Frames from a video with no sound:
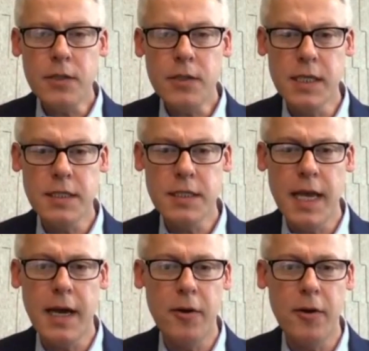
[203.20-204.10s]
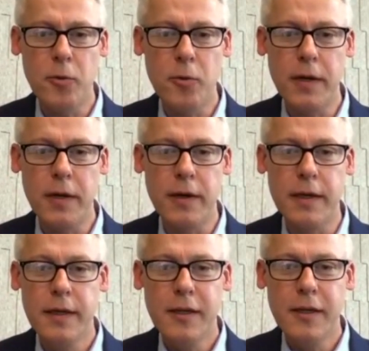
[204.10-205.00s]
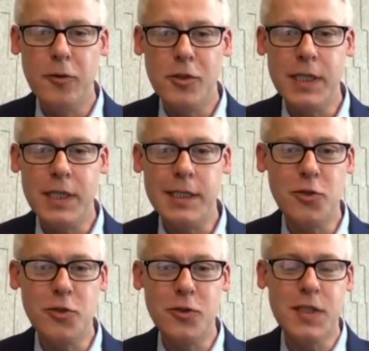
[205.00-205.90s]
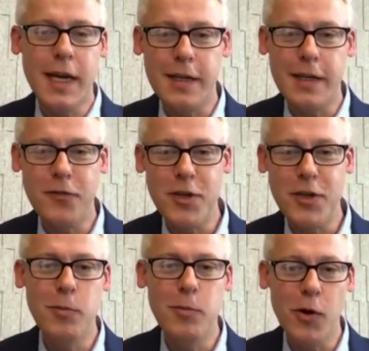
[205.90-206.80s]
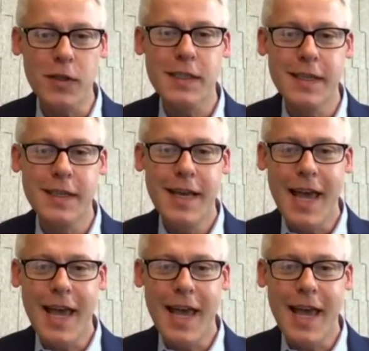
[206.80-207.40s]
just now we're uh, launching digital signing for yearbooks,